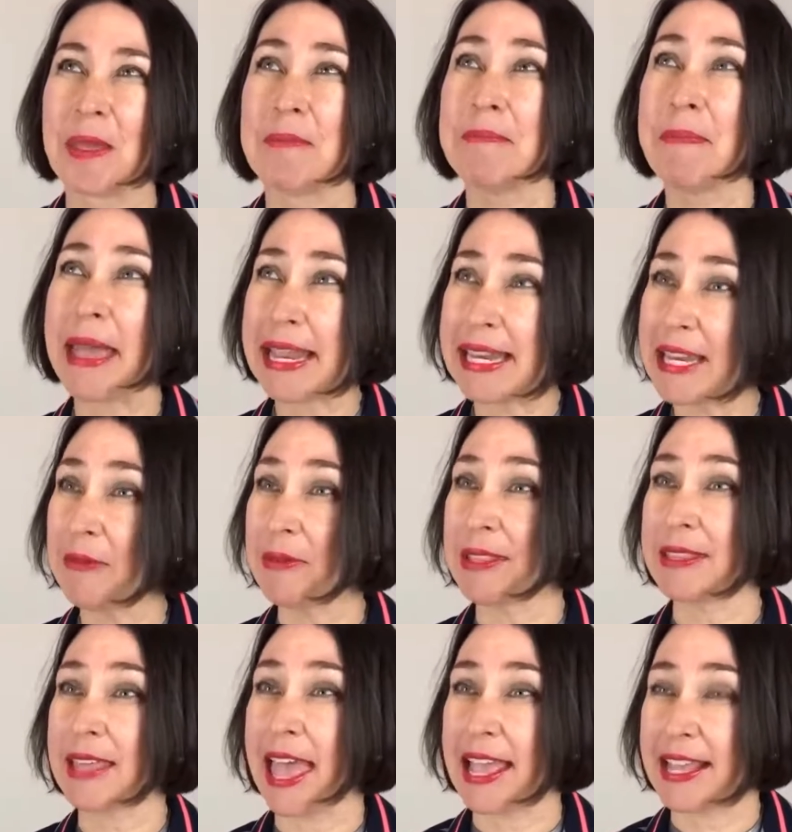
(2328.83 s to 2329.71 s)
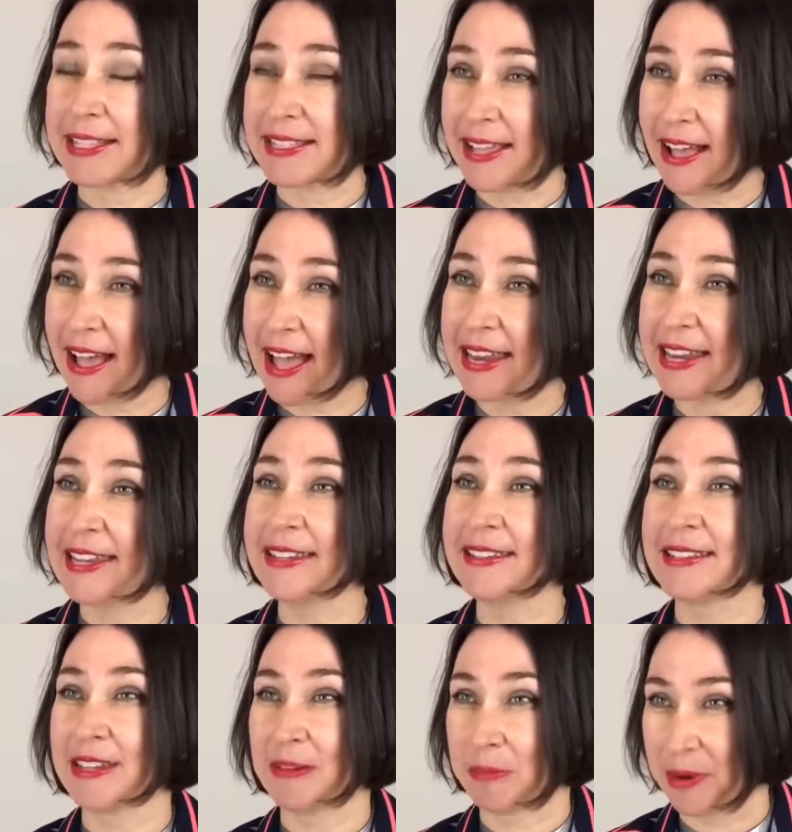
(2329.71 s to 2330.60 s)
mainly with
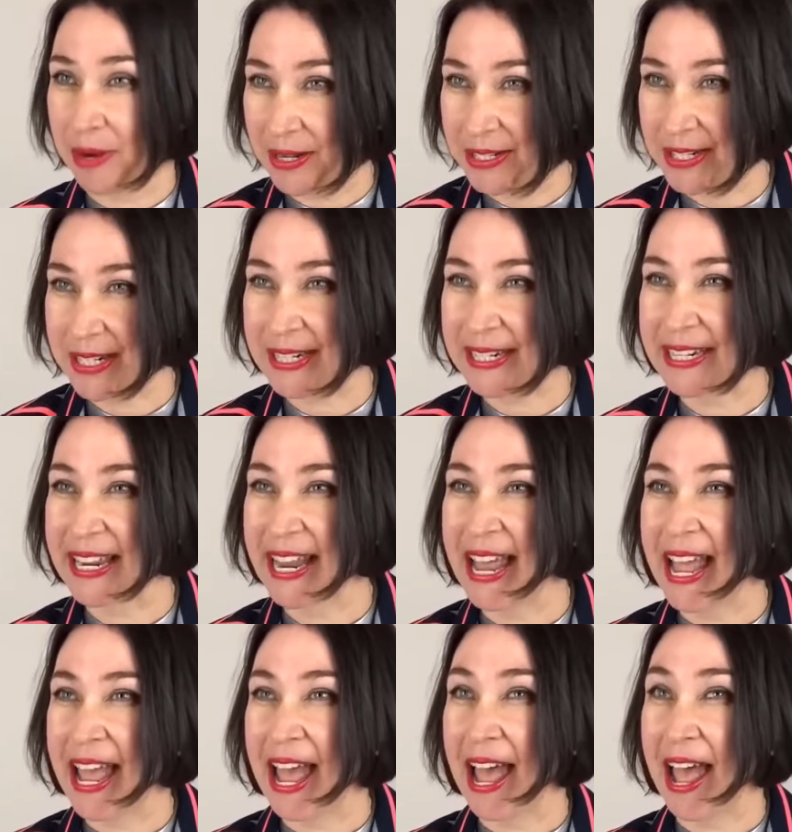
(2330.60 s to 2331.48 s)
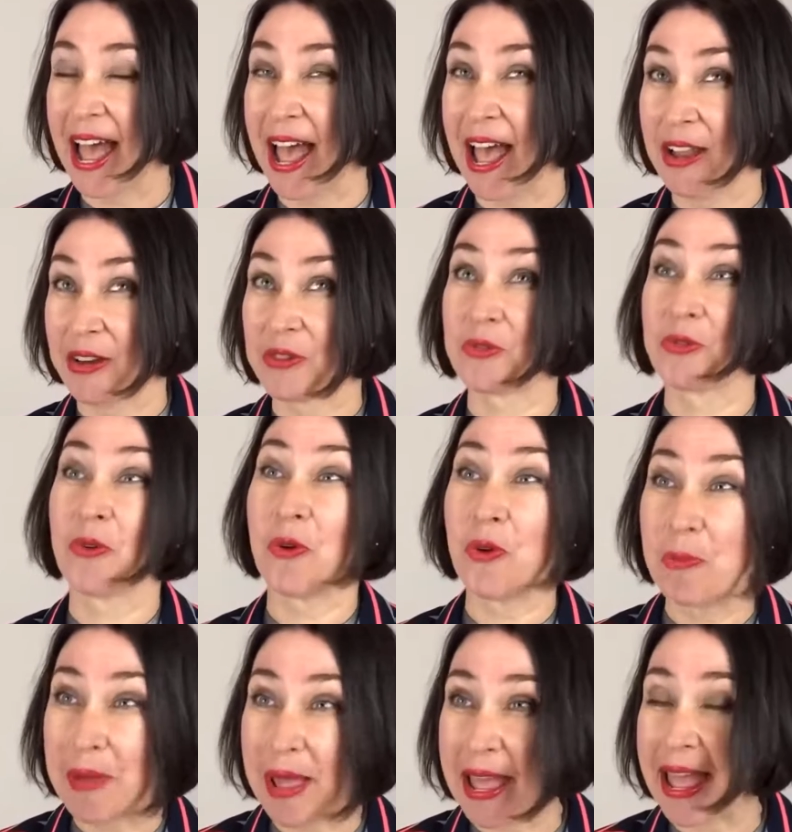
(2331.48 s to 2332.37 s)
anxiety, depression,
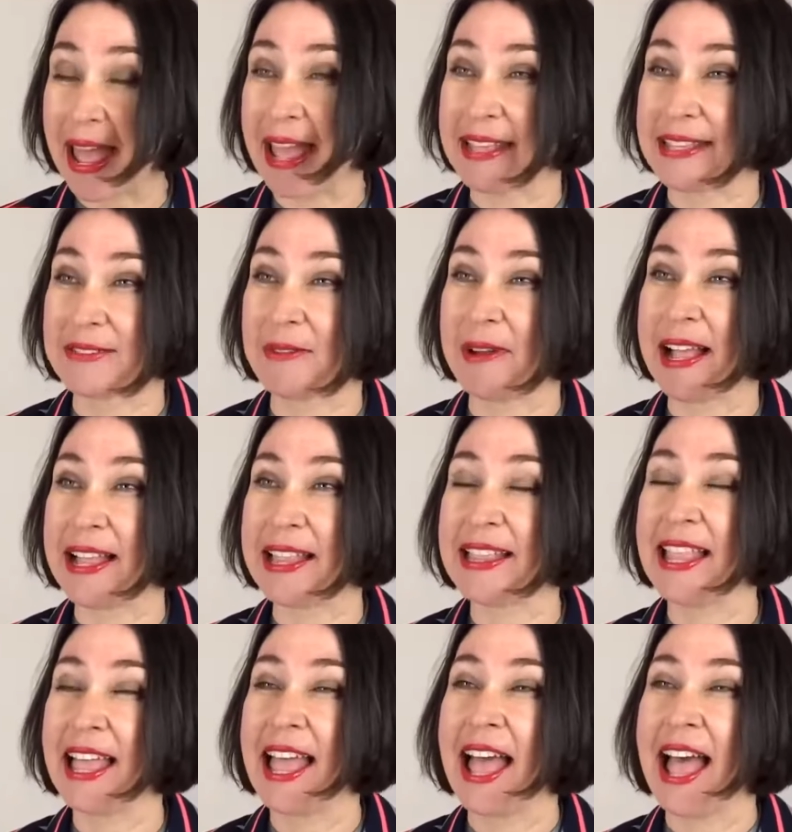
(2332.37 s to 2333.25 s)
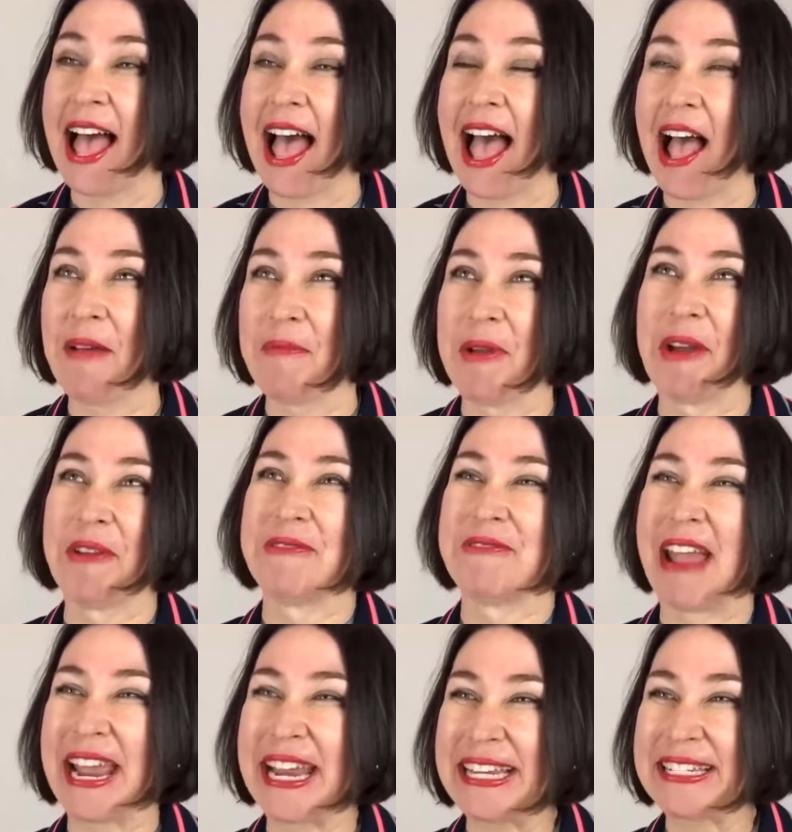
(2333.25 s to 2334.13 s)
trauma as well, a
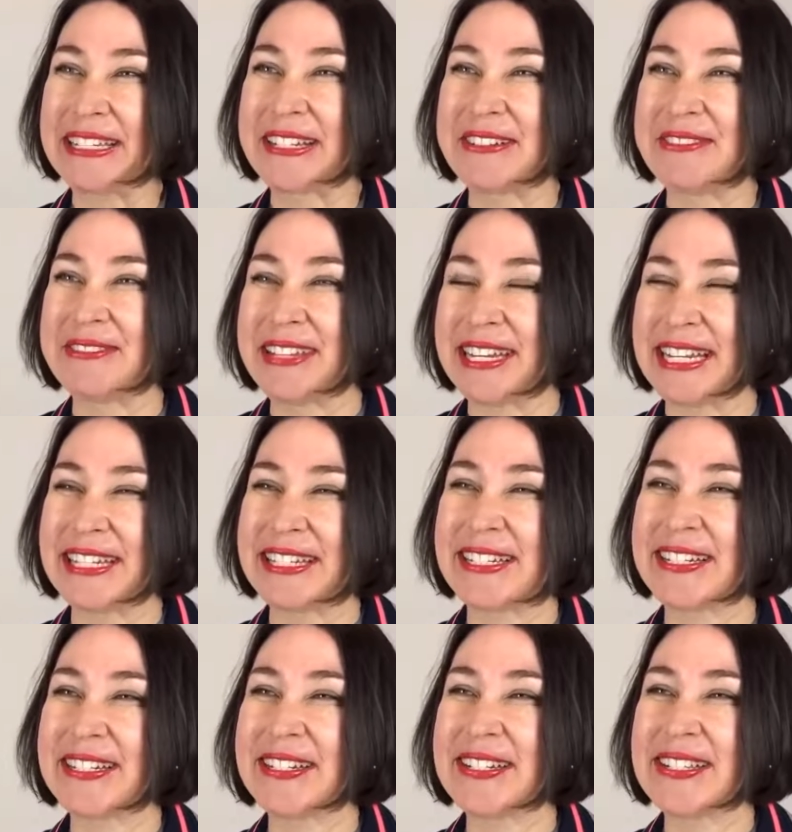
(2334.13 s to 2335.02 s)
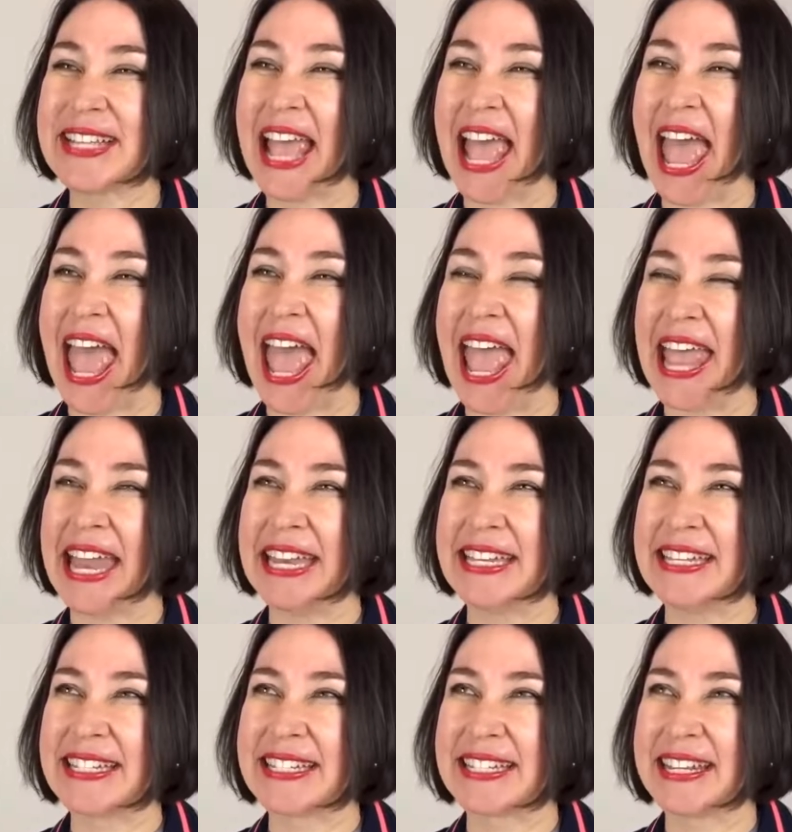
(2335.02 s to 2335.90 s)
range of issues,
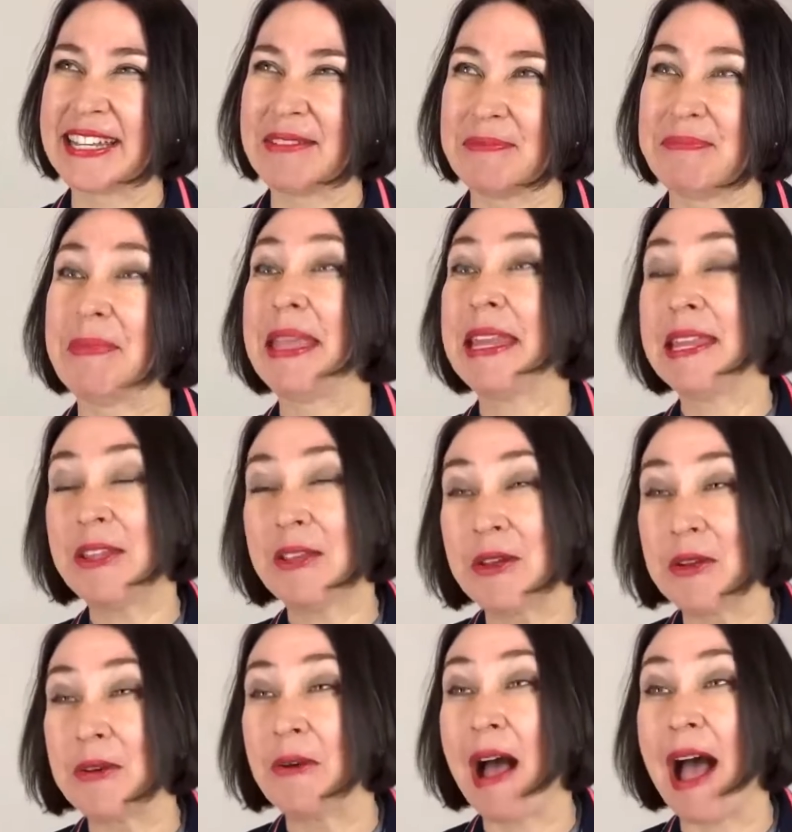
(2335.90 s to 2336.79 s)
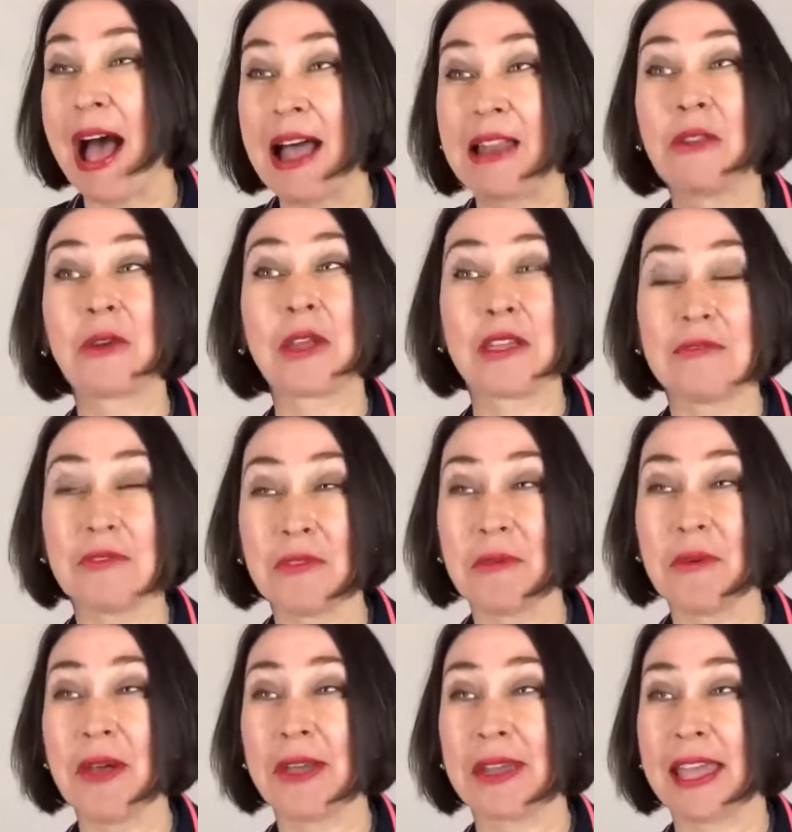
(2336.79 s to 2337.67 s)
and many who are looking for
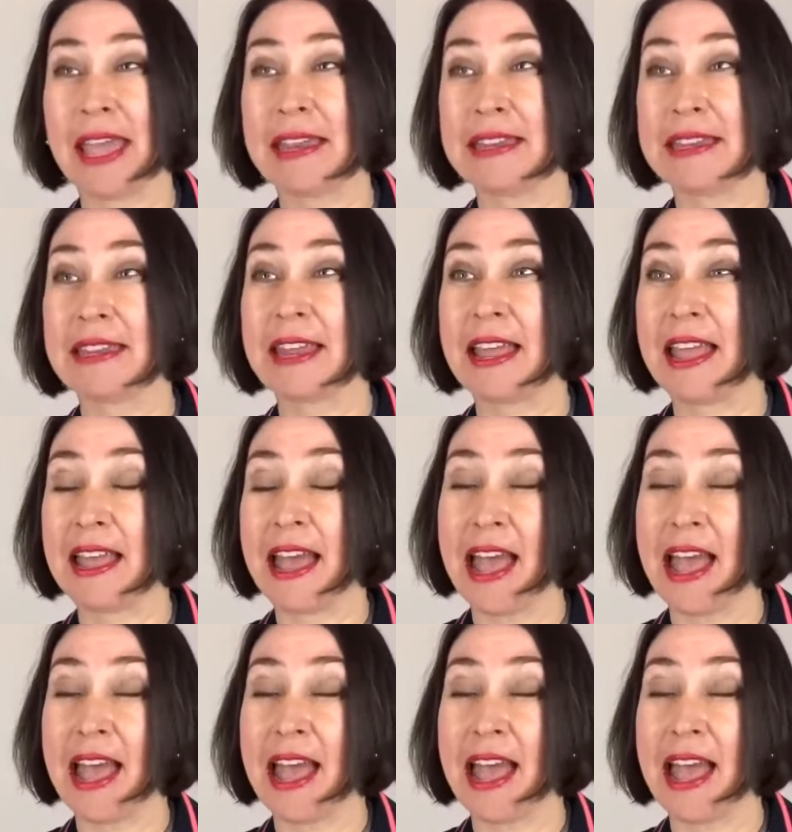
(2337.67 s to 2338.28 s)
work and